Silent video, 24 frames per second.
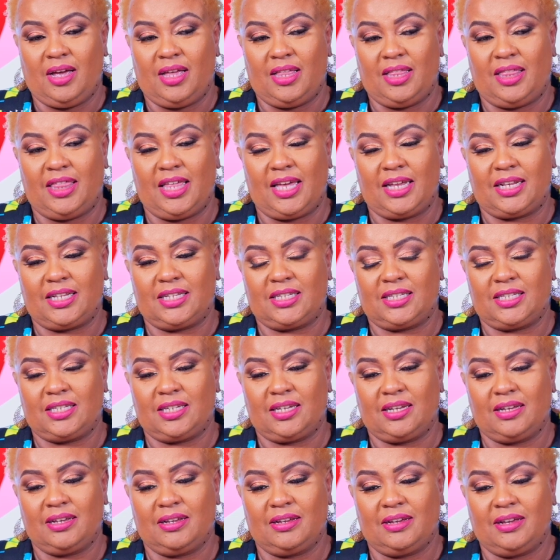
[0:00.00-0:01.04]
that
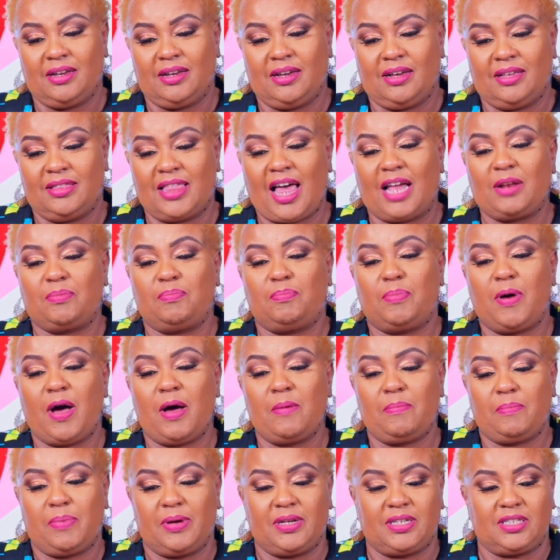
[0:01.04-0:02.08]

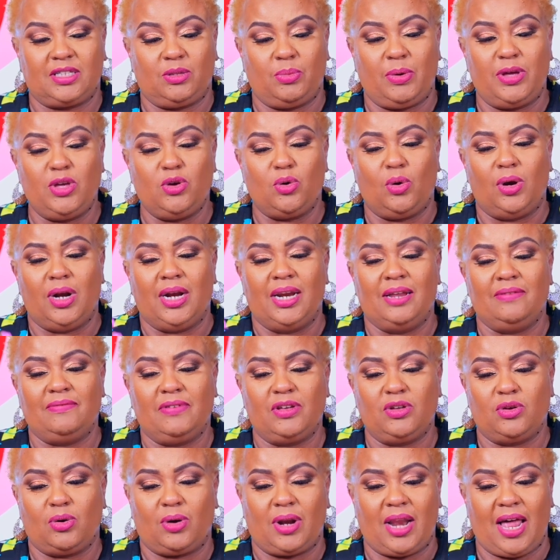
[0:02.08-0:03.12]
purpose, the way you're
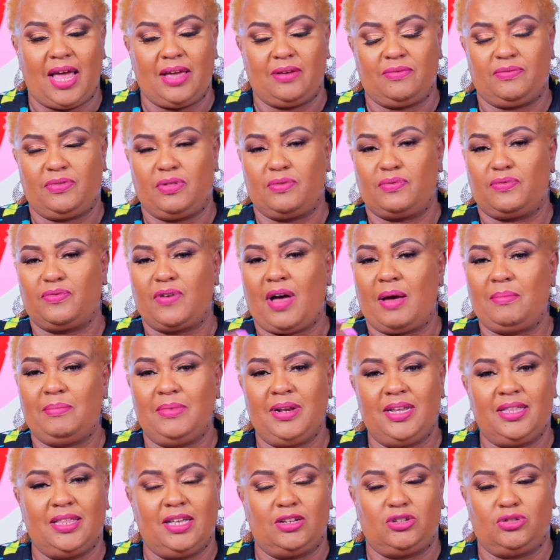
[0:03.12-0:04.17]
living your life, the
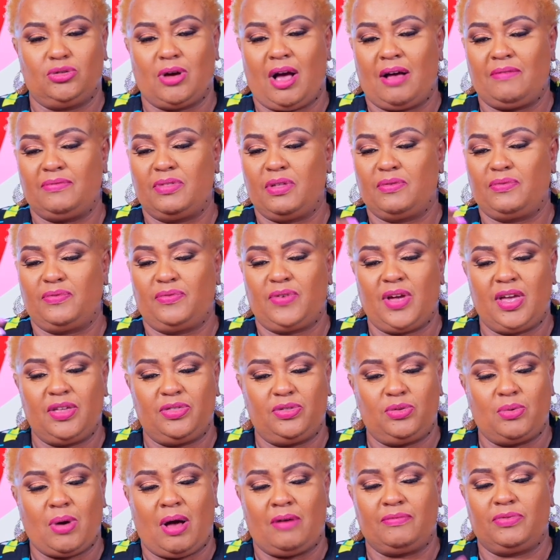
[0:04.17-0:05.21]
family that you have, the
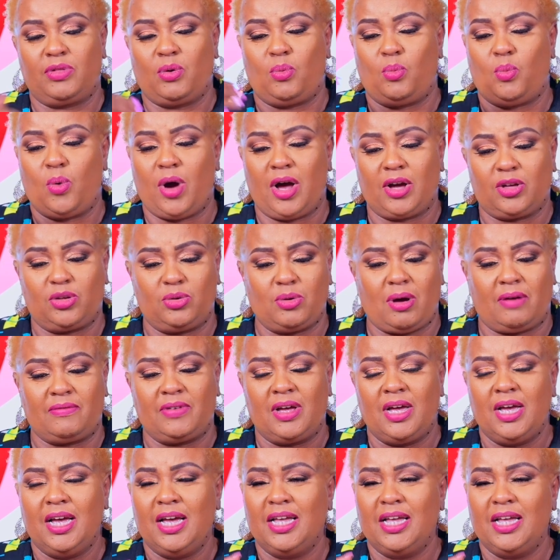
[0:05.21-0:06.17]
faith you have, the work you have,